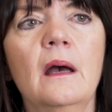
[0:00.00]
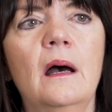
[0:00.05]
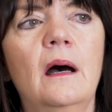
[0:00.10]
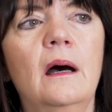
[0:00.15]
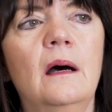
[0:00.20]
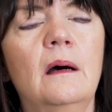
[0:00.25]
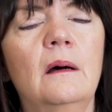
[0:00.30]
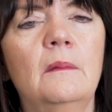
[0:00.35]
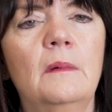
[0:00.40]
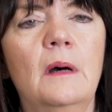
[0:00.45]

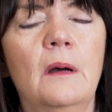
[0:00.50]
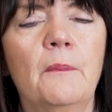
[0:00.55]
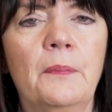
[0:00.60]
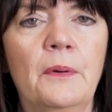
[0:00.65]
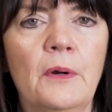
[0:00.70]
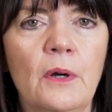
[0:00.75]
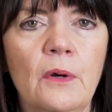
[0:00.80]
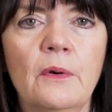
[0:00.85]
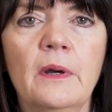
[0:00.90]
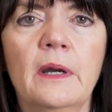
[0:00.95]
a
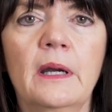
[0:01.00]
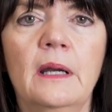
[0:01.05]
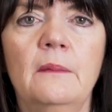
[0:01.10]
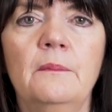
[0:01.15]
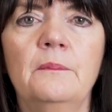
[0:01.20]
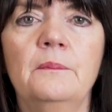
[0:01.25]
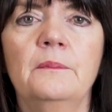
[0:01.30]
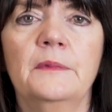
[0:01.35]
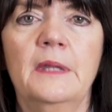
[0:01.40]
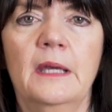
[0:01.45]

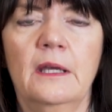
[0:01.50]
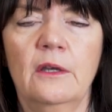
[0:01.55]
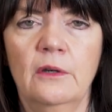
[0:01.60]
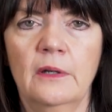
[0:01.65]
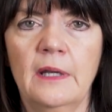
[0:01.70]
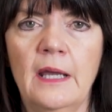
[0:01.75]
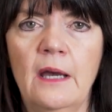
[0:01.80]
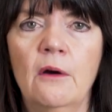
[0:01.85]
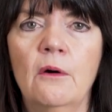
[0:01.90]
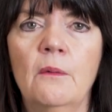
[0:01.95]
program that
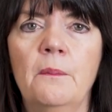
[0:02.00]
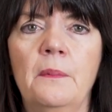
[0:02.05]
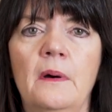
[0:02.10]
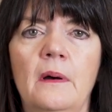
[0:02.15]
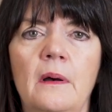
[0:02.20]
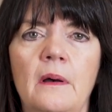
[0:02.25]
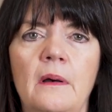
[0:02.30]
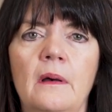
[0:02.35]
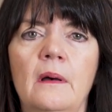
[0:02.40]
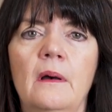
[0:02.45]
could help
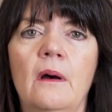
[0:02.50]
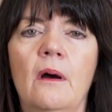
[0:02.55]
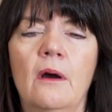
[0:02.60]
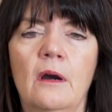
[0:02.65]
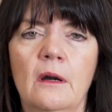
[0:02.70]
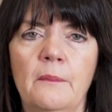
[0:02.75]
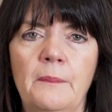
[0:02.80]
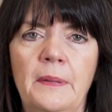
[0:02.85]
our